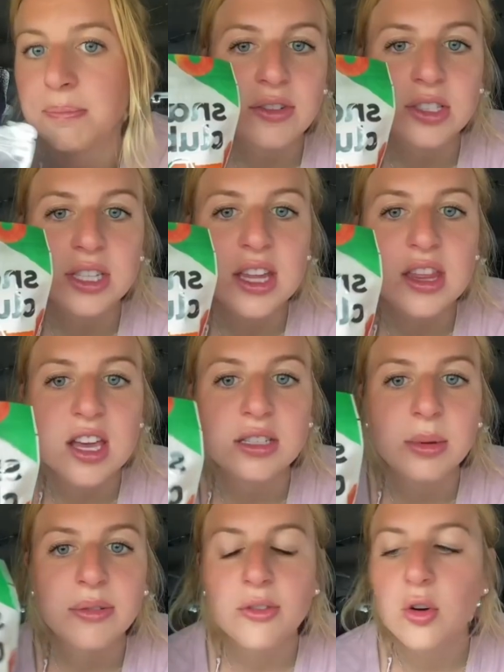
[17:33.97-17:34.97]
Never seen these
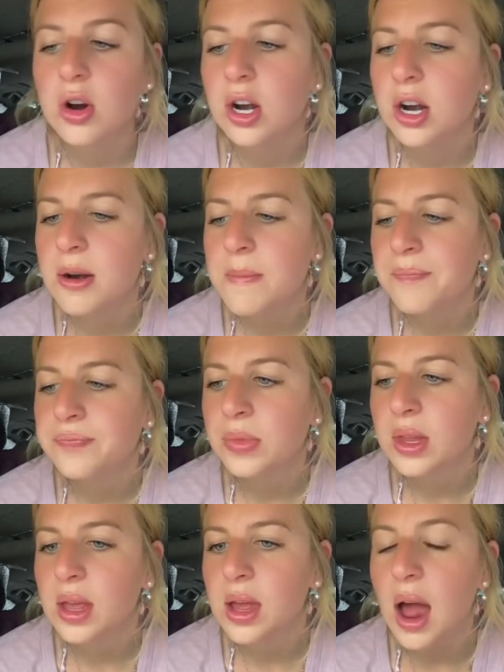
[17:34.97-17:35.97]
before.
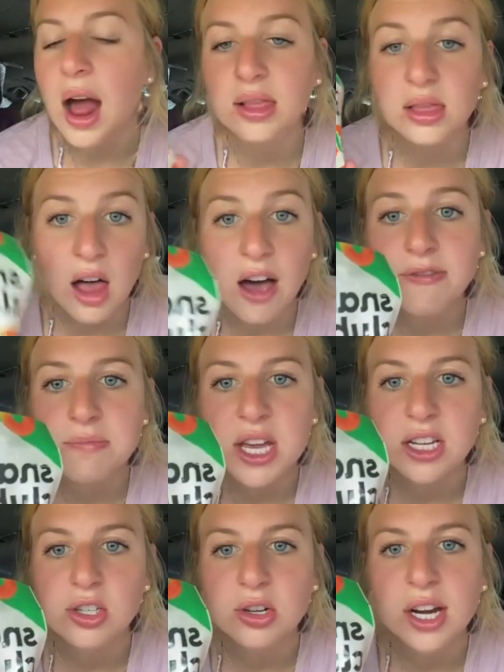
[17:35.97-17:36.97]
I love
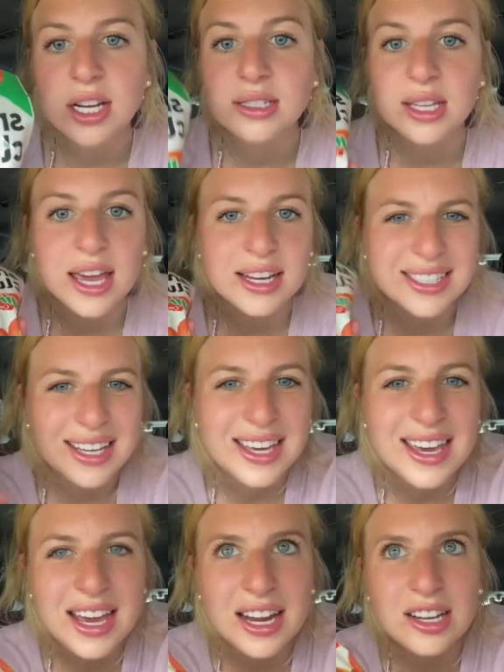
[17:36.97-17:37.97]
peach rings, and
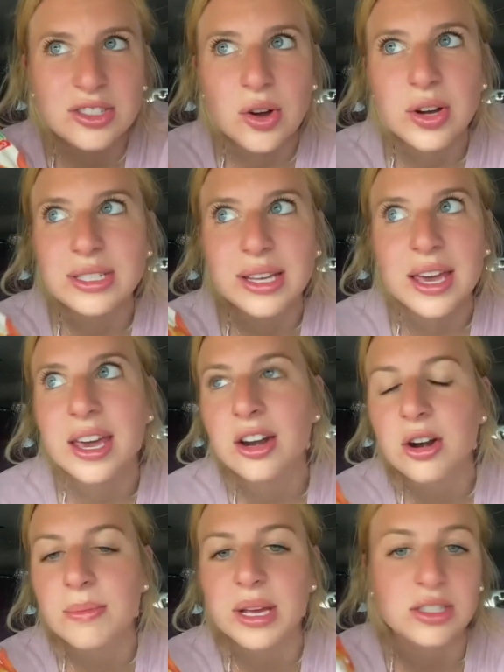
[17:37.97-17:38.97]
Tajin is always a hit or
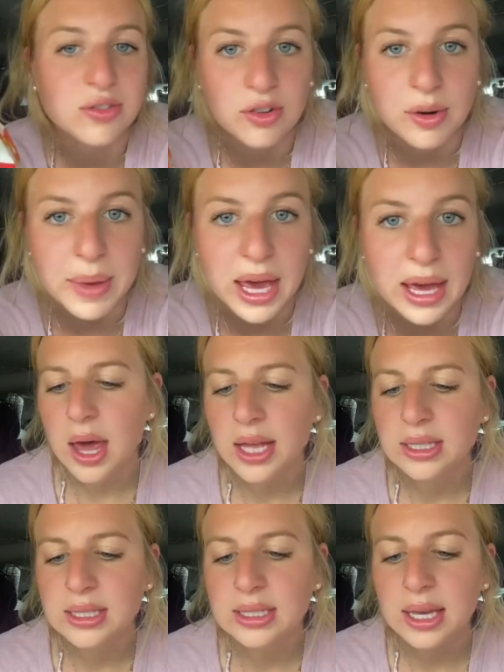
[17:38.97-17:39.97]
miss for me.
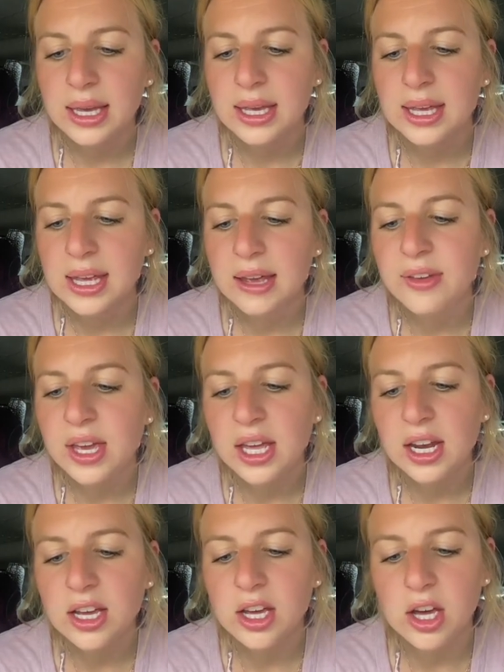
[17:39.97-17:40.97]
Let's give
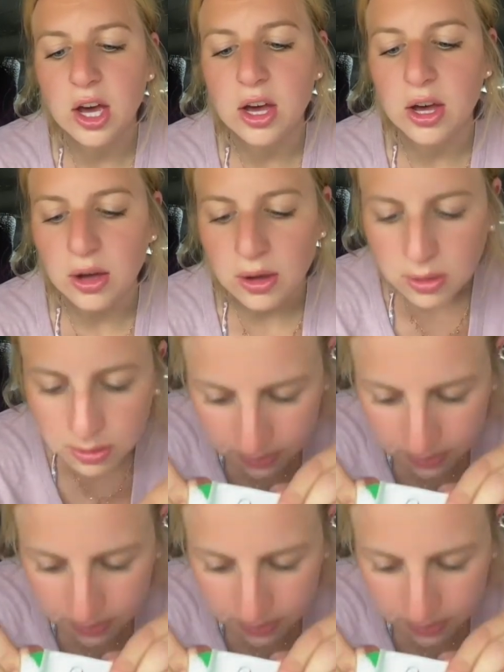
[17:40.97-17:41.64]
it a go.